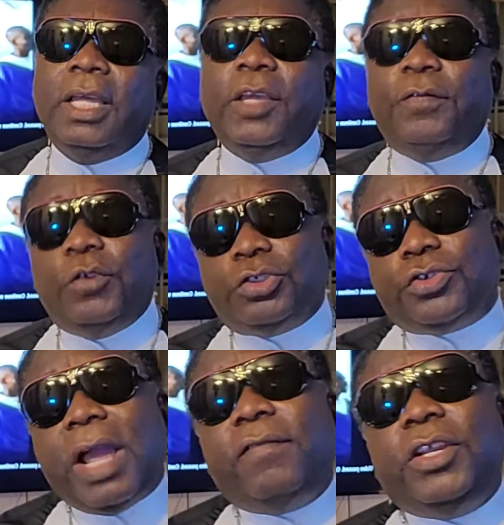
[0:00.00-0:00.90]
If you're
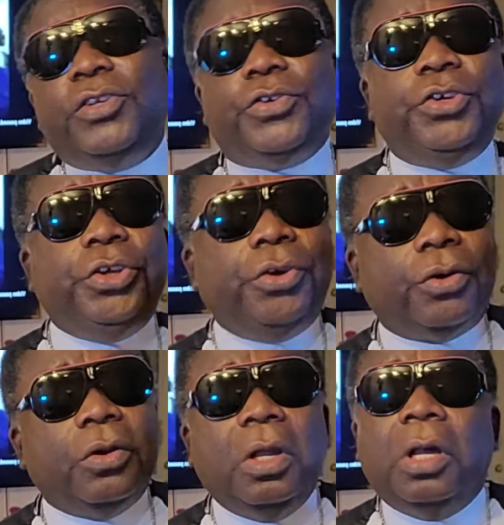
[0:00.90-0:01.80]
traveling to New
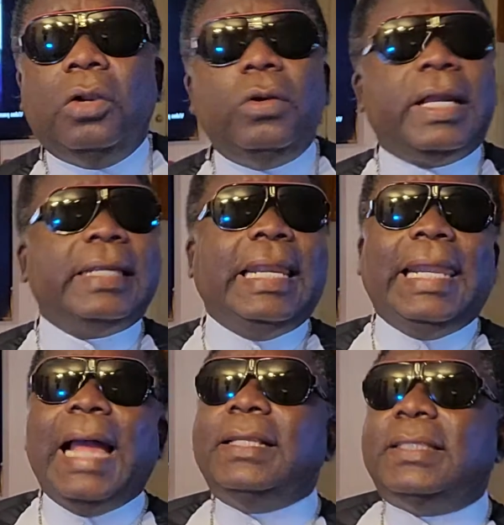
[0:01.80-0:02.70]
York, look at the
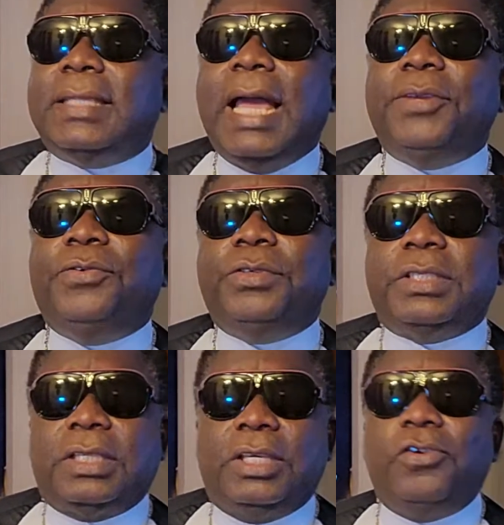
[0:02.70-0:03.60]
lands that you
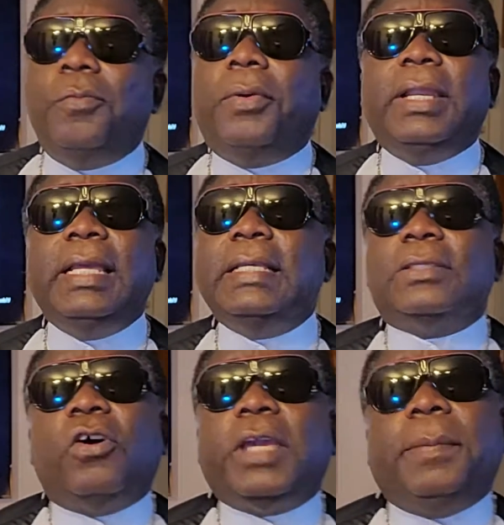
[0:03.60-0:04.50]
see. Nobody
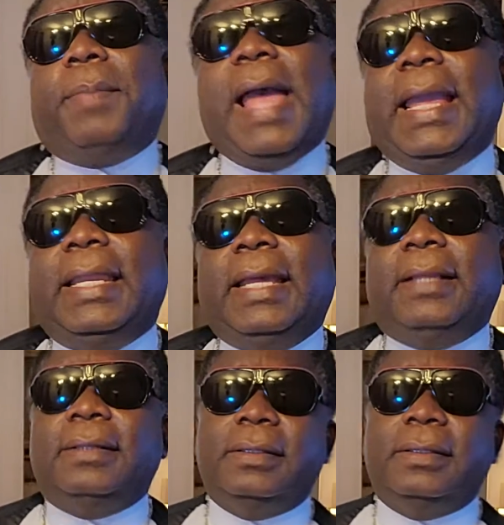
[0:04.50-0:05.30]
is occupying it.